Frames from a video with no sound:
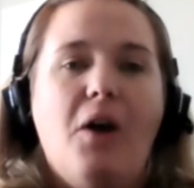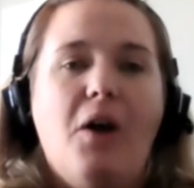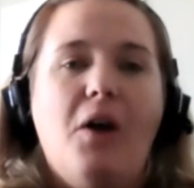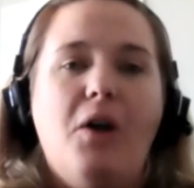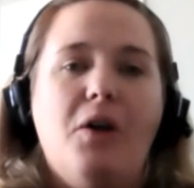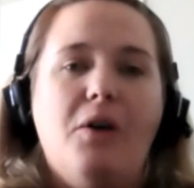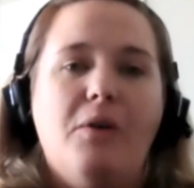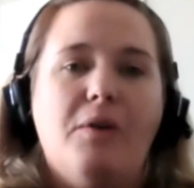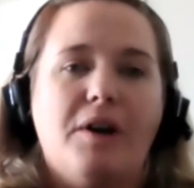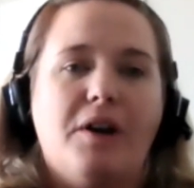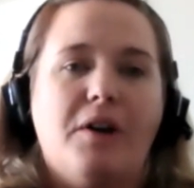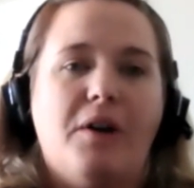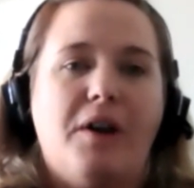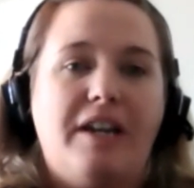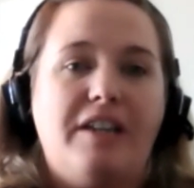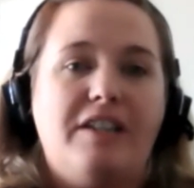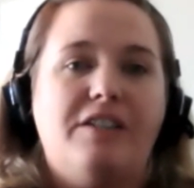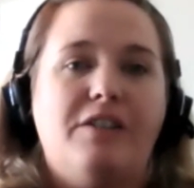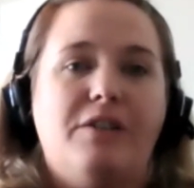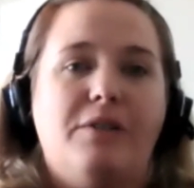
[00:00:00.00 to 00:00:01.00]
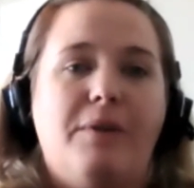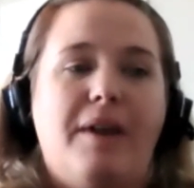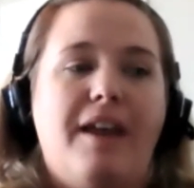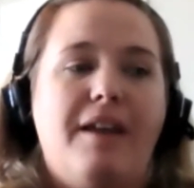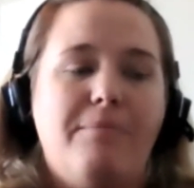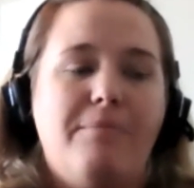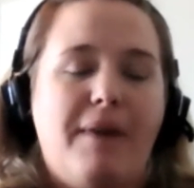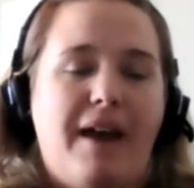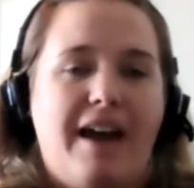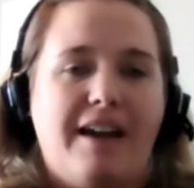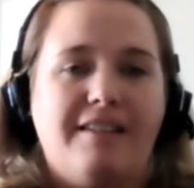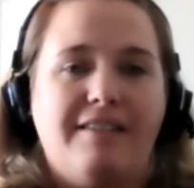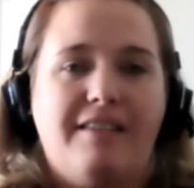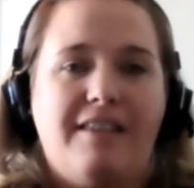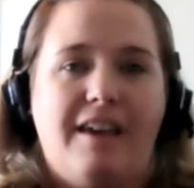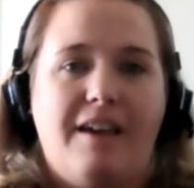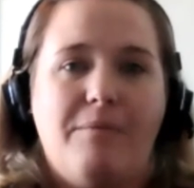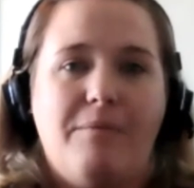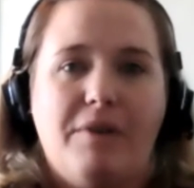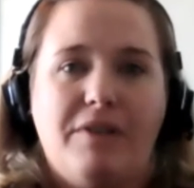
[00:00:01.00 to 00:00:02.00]
Who are going to impact
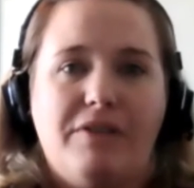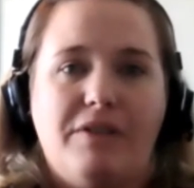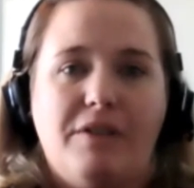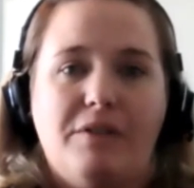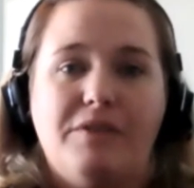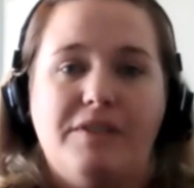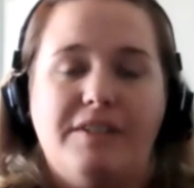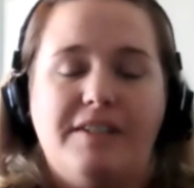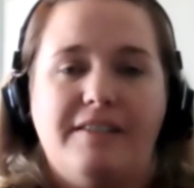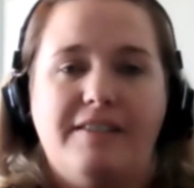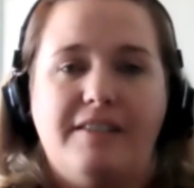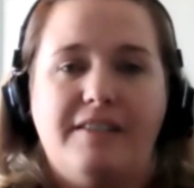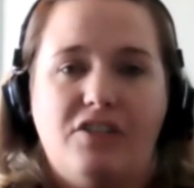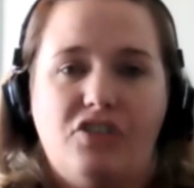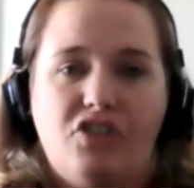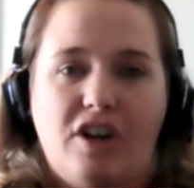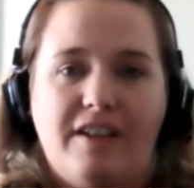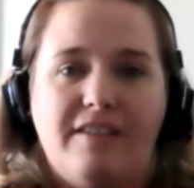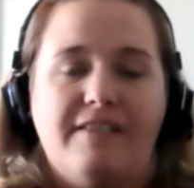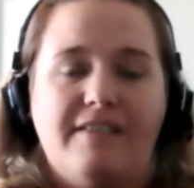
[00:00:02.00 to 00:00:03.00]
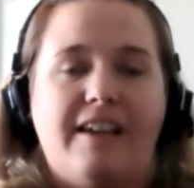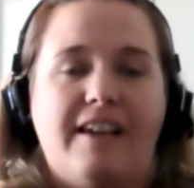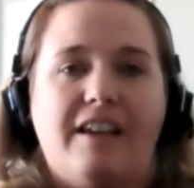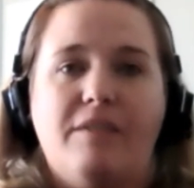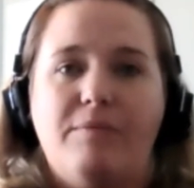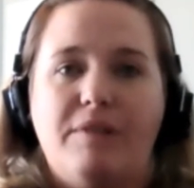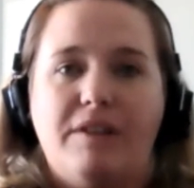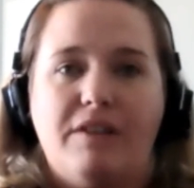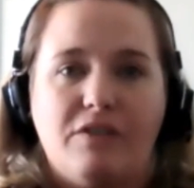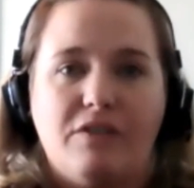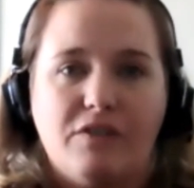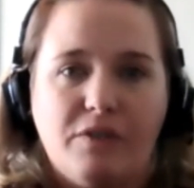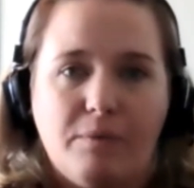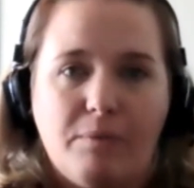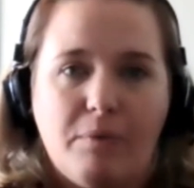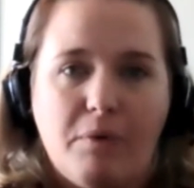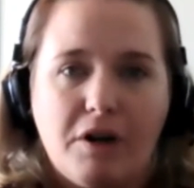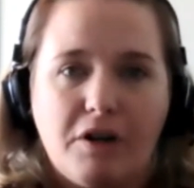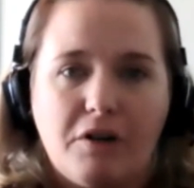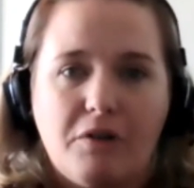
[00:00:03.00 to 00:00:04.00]
them with those decisions? That could be their
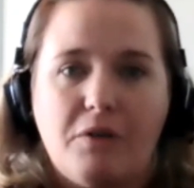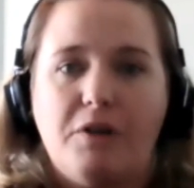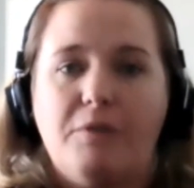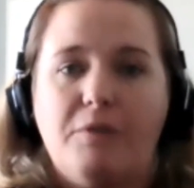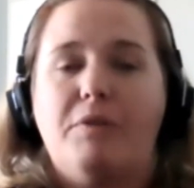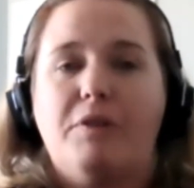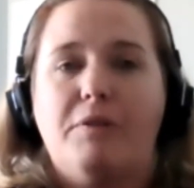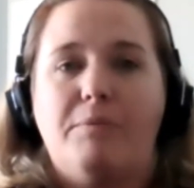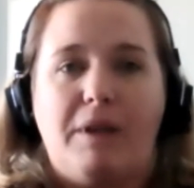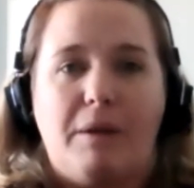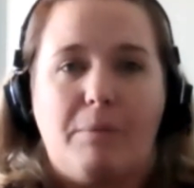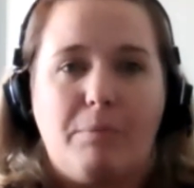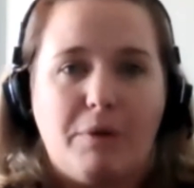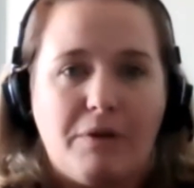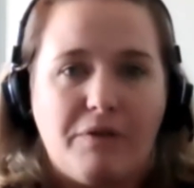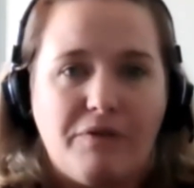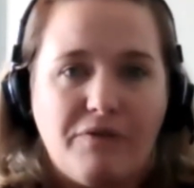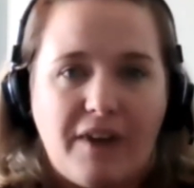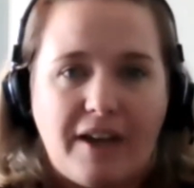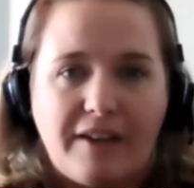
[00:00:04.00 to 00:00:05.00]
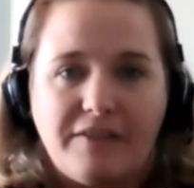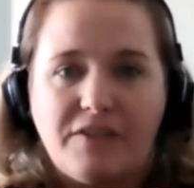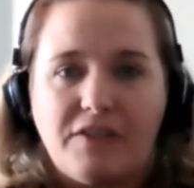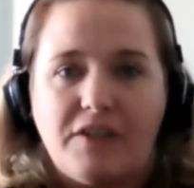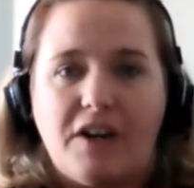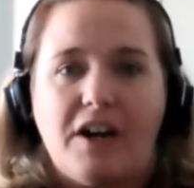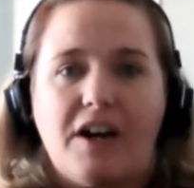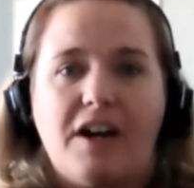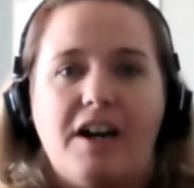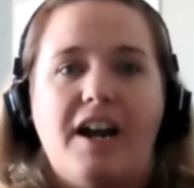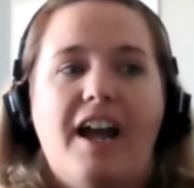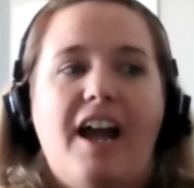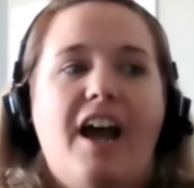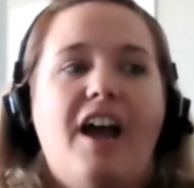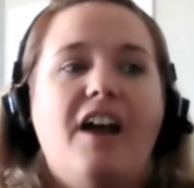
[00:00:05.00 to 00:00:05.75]
support group, could be a professor.